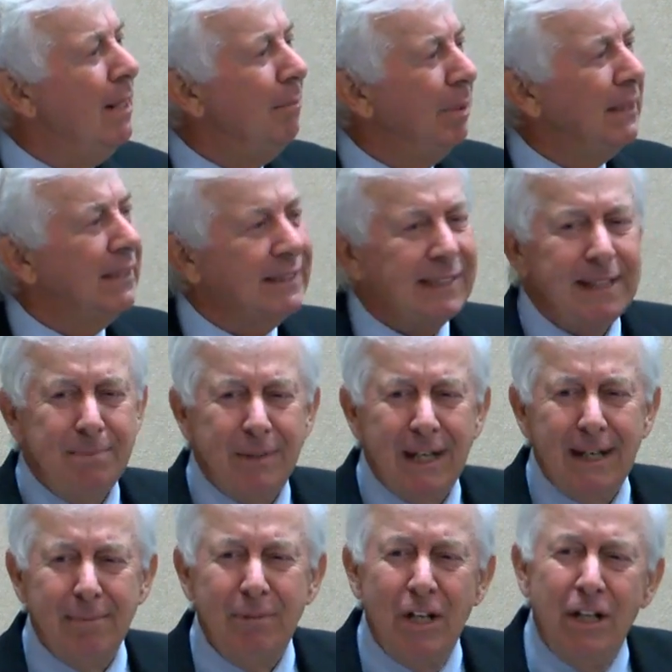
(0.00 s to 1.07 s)
But at the same
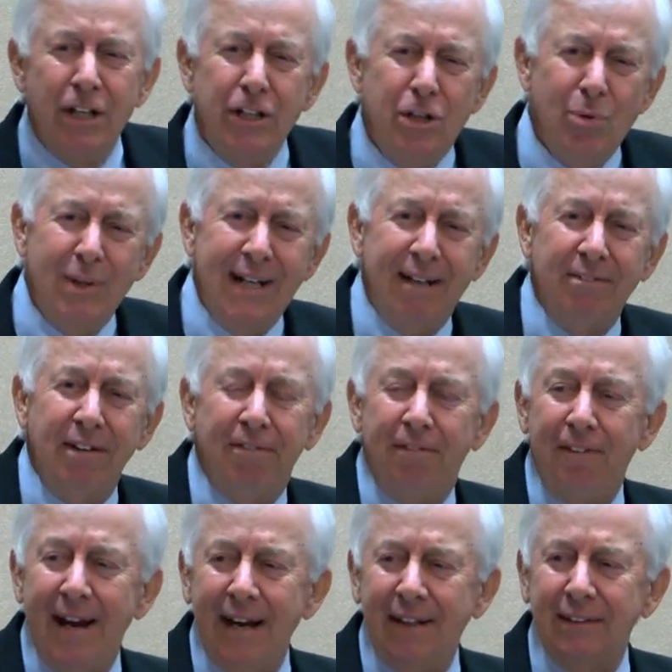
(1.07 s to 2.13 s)
time, you want to have the
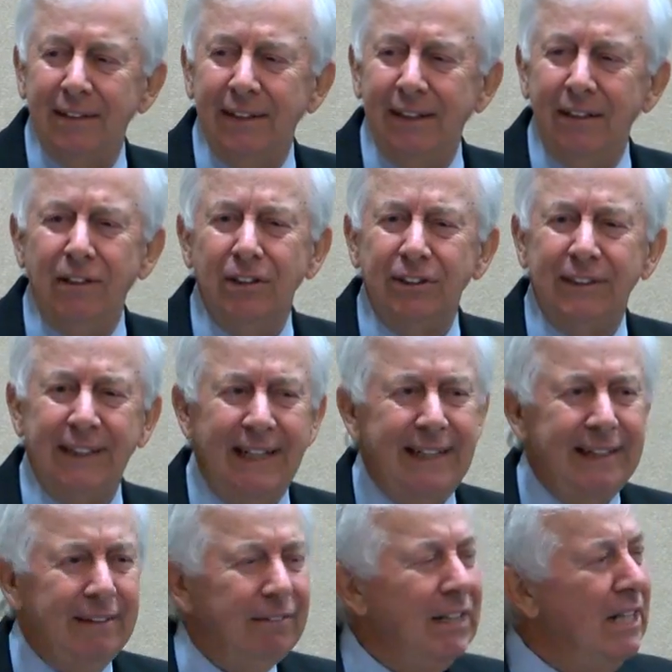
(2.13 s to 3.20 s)
faculty
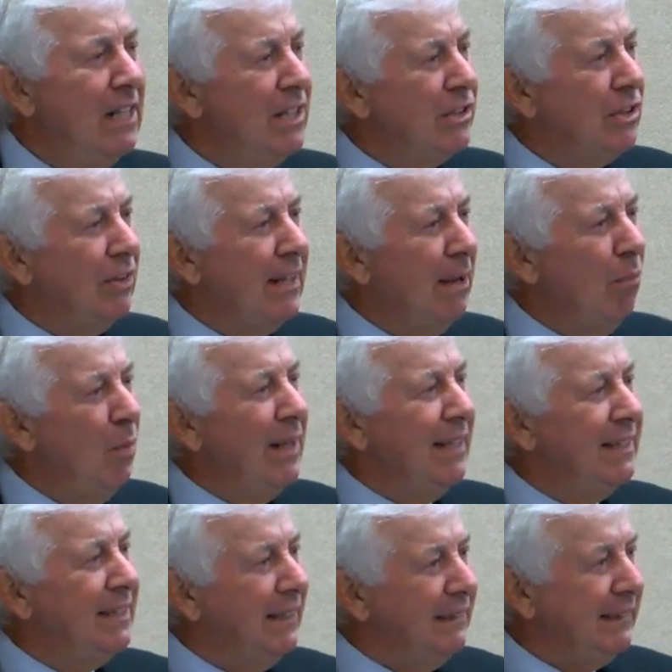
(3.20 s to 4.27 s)
understanding it so that when
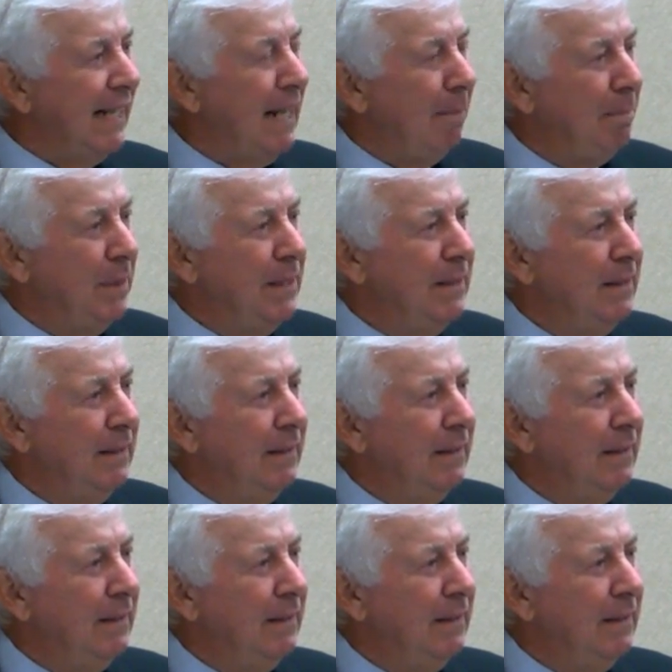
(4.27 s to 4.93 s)
it does happen,